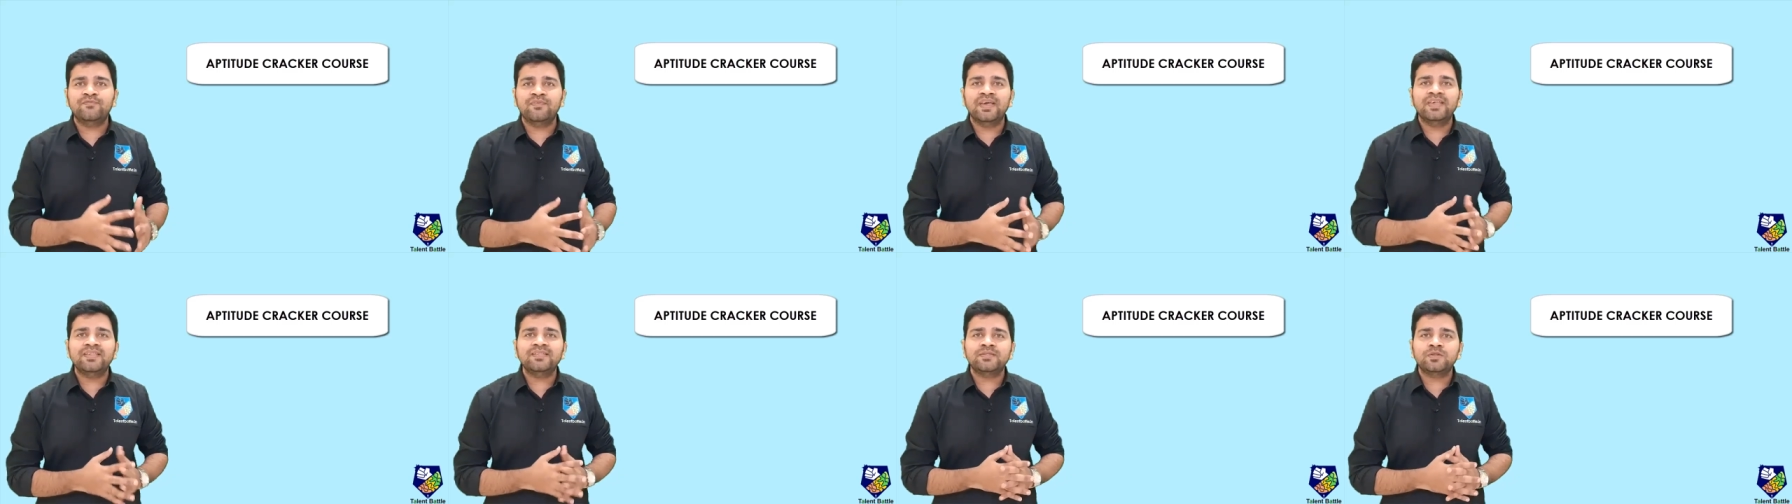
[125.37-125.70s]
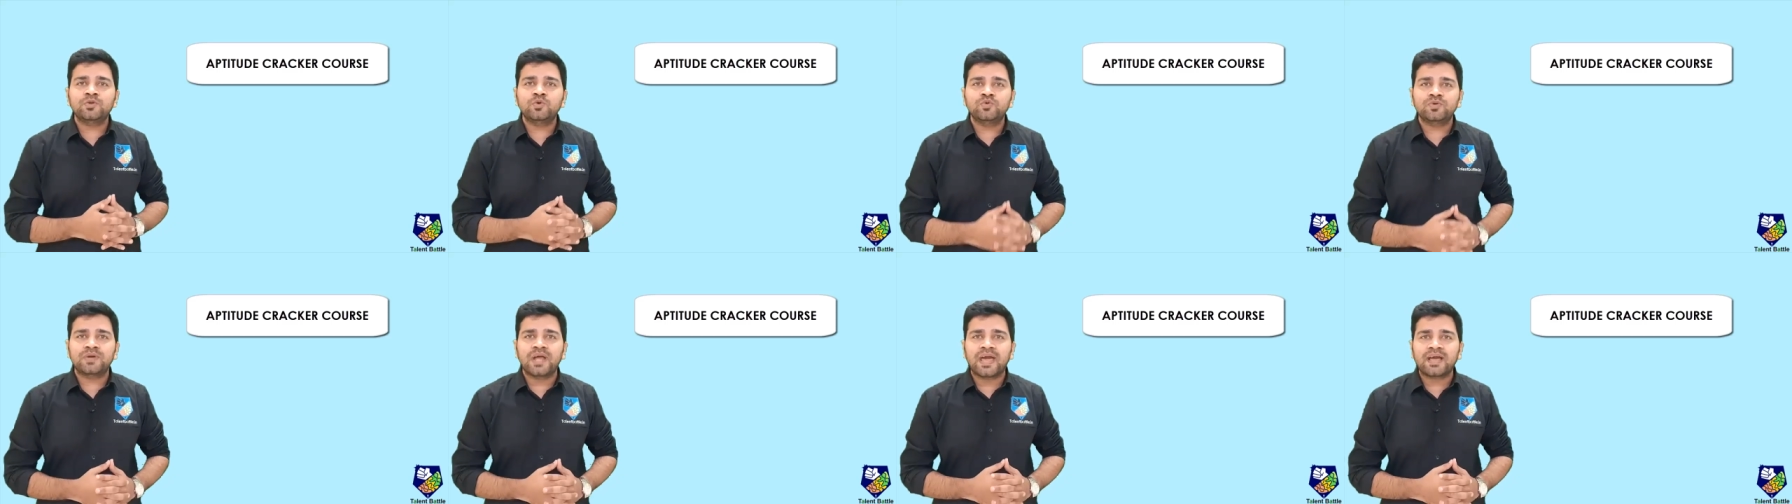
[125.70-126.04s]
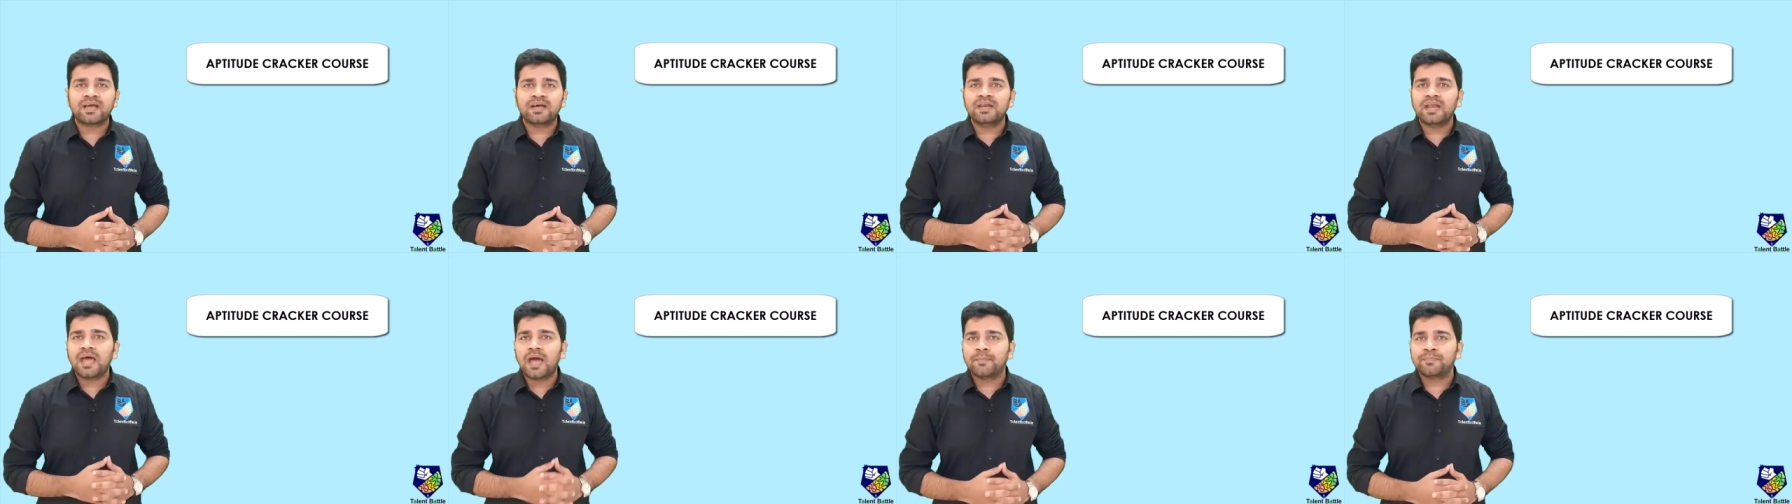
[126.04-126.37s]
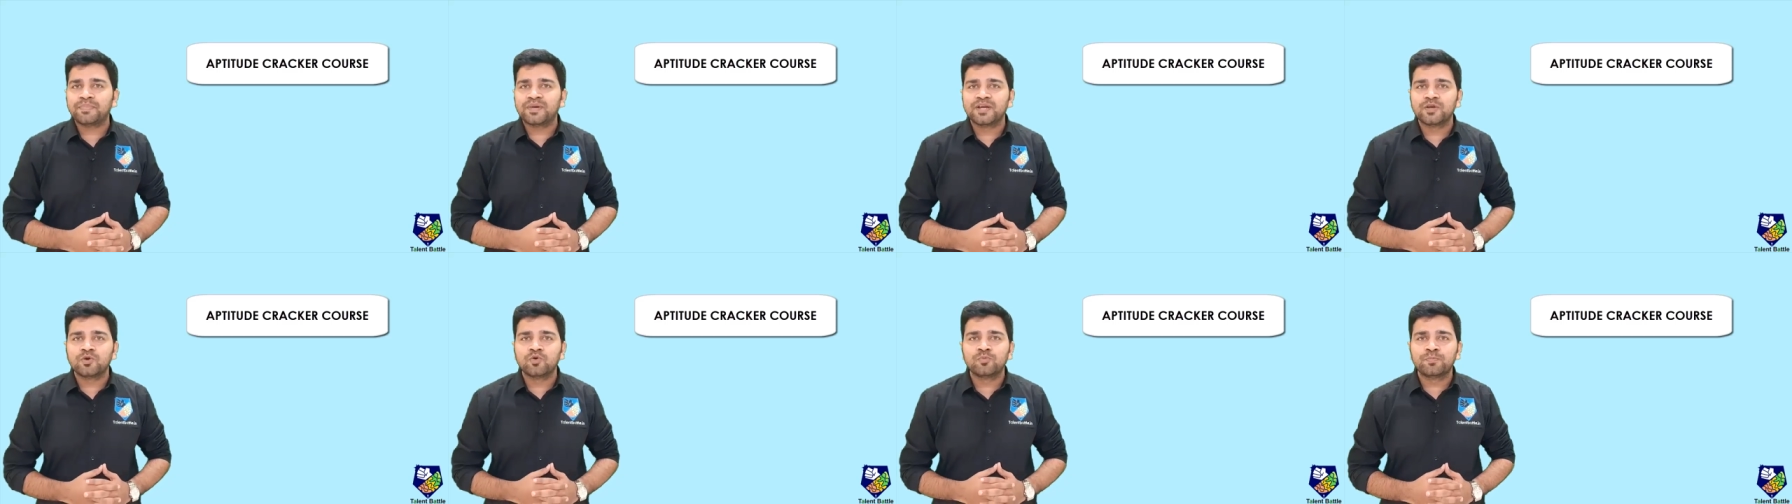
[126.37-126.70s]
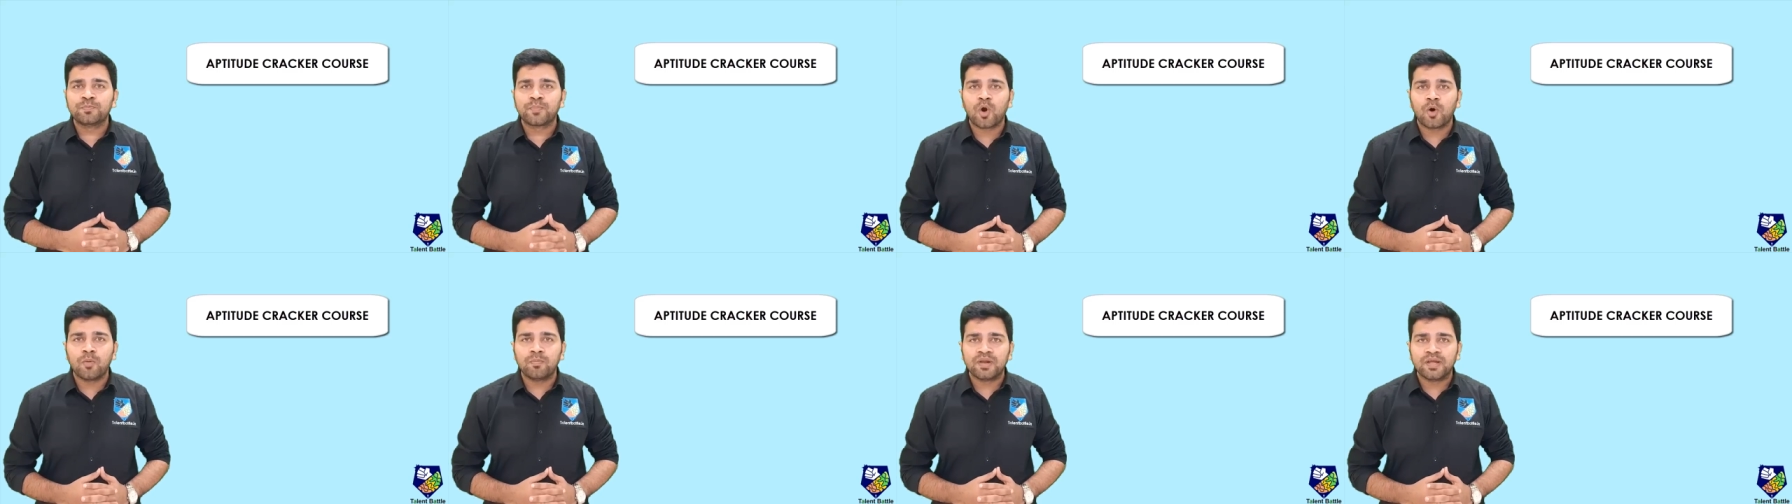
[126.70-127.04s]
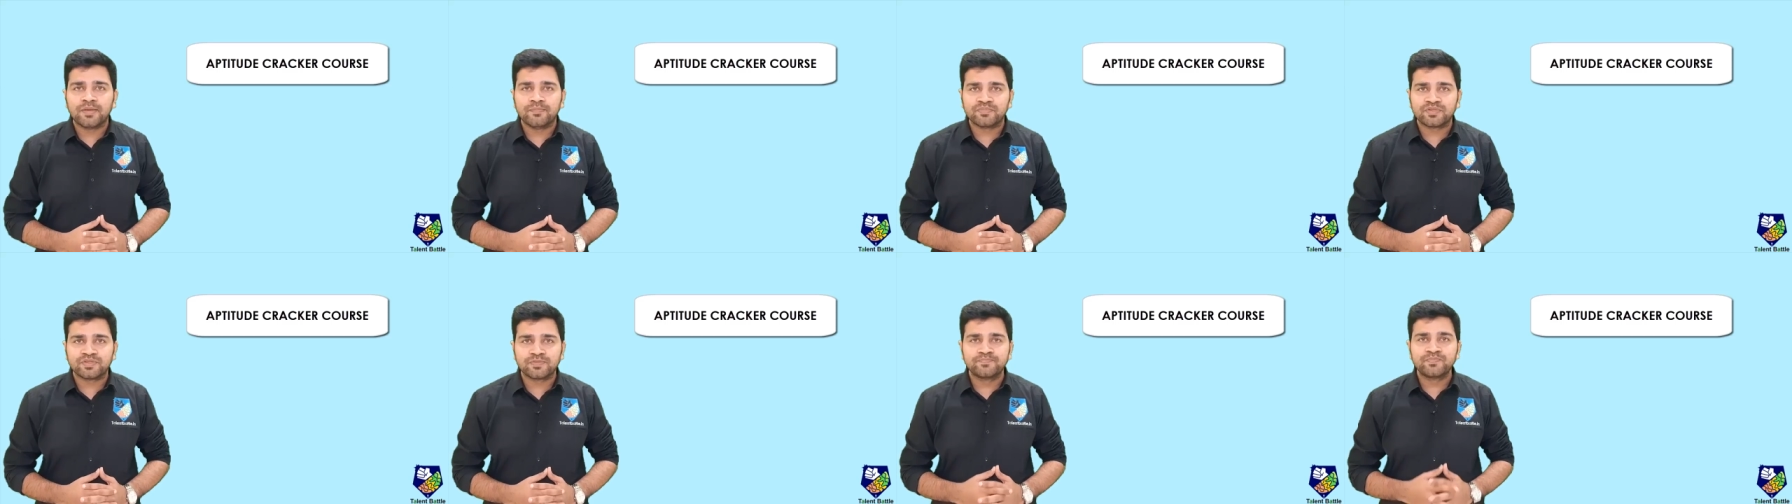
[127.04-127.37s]
ways to tackle aptitude
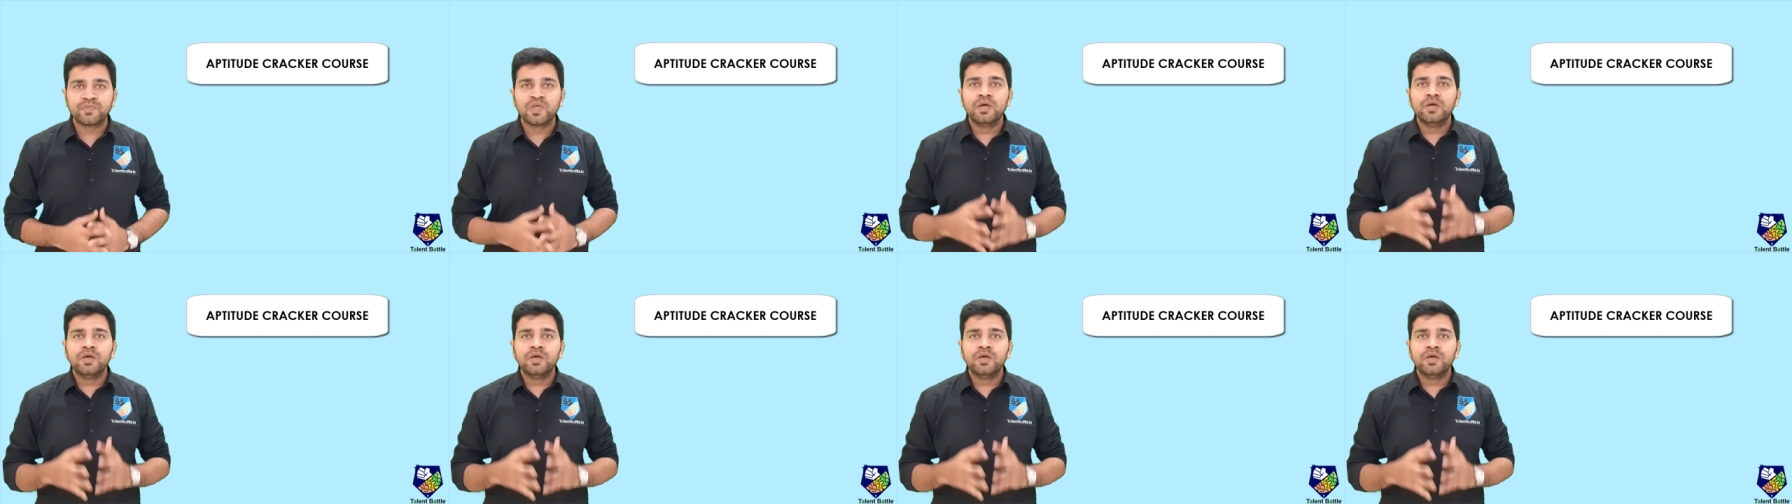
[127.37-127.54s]
problems.